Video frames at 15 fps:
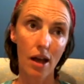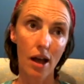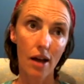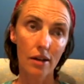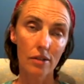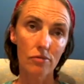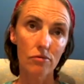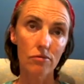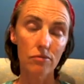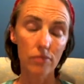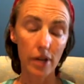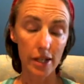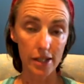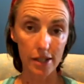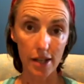And I
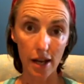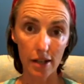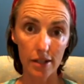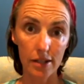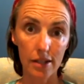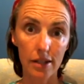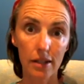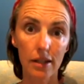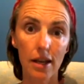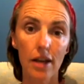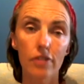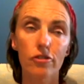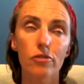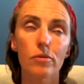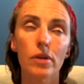raced out into the
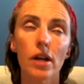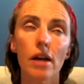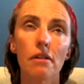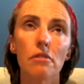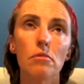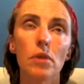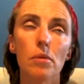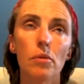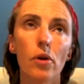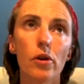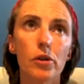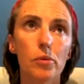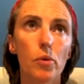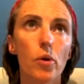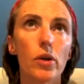lounge room and I remember I
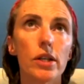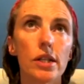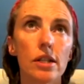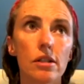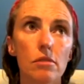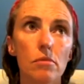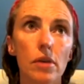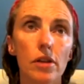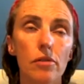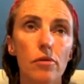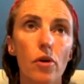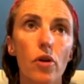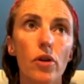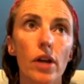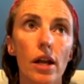was pointing to my
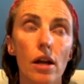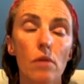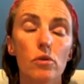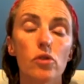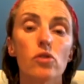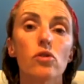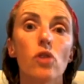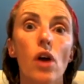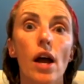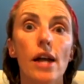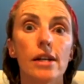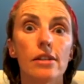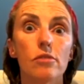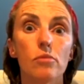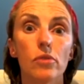throat and I was
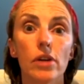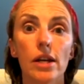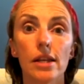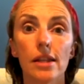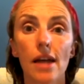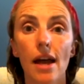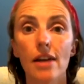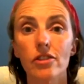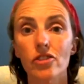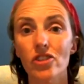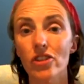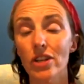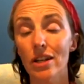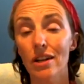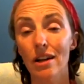trying to breathe and
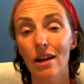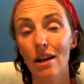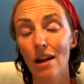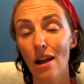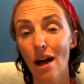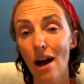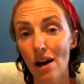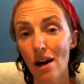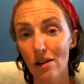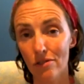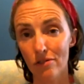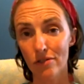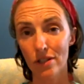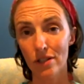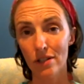she
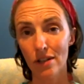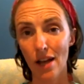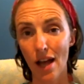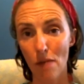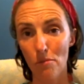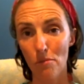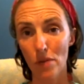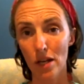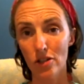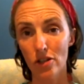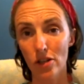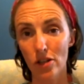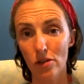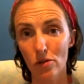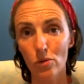laughed at me.
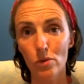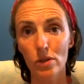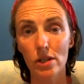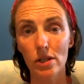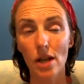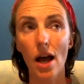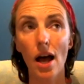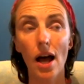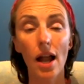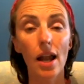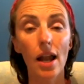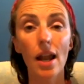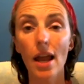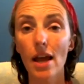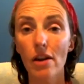She thought it was
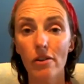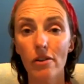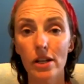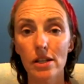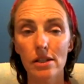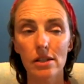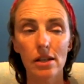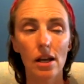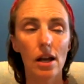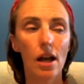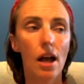hilarious.